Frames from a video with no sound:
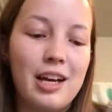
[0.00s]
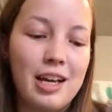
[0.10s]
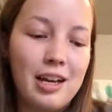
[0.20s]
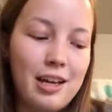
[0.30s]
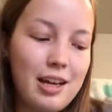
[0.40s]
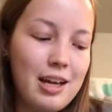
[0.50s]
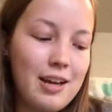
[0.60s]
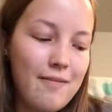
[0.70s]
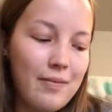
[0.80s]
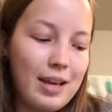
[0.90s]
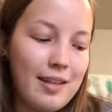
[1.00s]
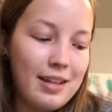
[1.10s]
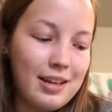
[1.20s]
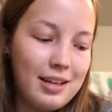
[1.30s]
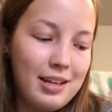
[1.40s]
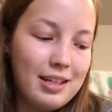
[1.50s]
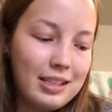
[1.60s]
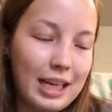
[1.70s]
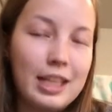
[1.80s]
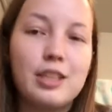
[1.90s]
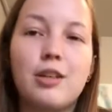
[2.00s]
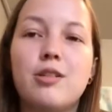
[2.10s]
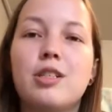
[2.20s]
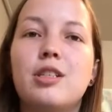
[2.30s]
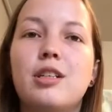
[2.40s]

on it. And then psych-soc,